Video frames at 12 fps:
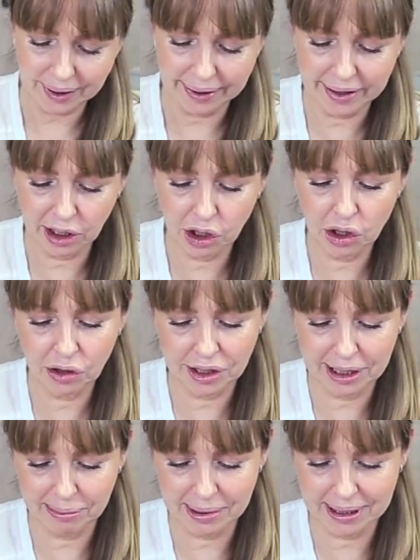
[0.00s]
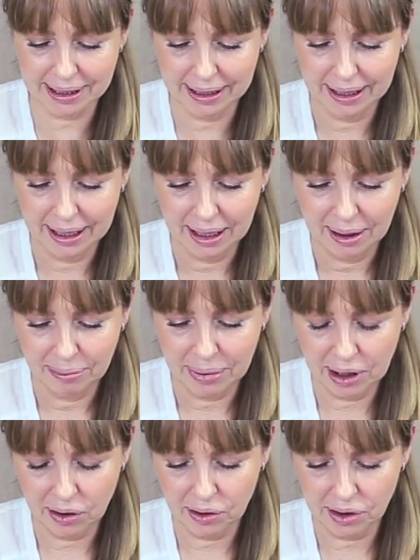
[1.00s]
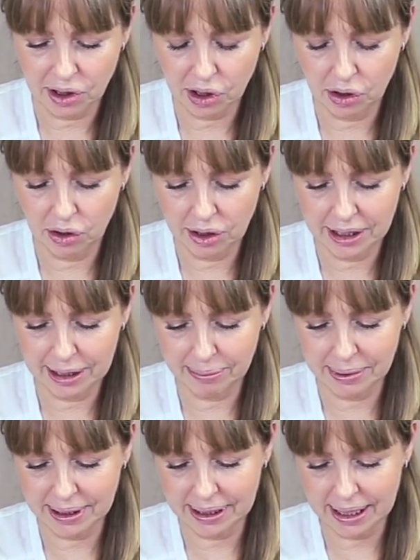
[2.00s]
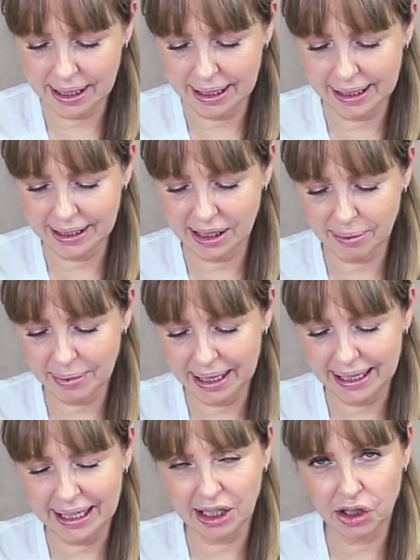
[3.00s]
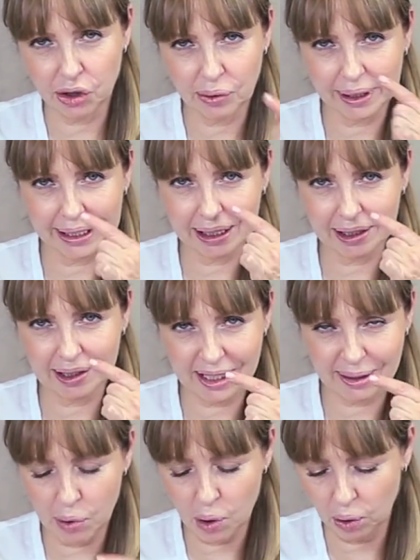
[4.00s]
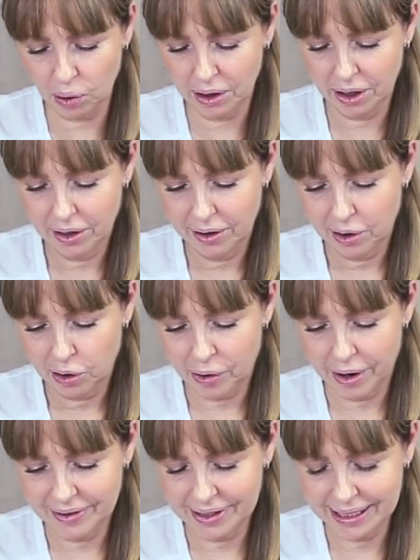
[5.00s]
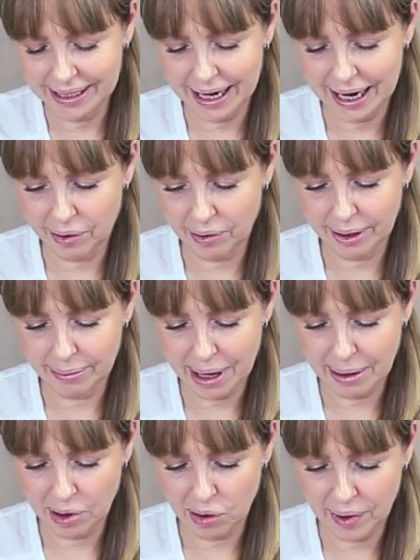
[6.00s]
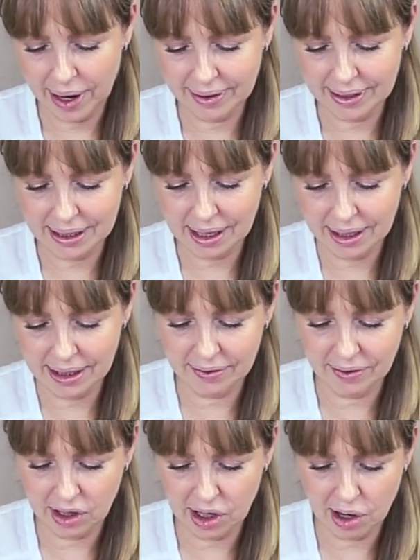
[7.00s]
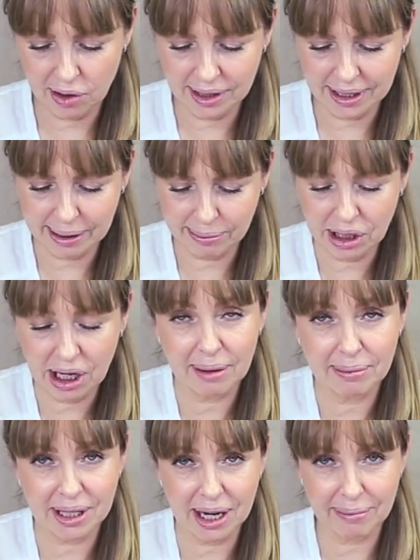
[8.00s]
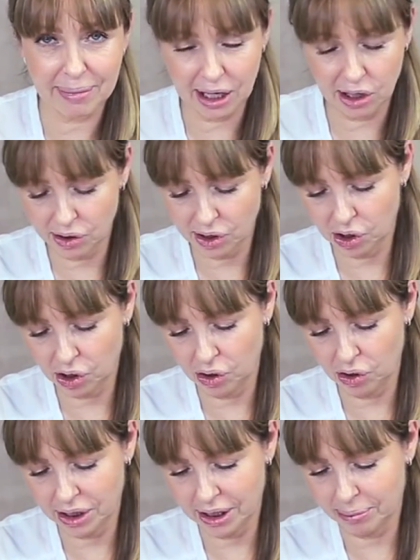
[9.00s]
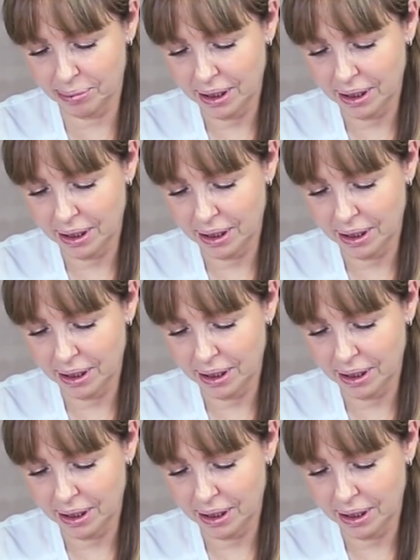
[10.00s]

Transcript: than Q-tips. Because Q-tips, unless I'm getting into a little small crevicey area, maybe around the sides of the nose, sometimes I may use a Q-tip.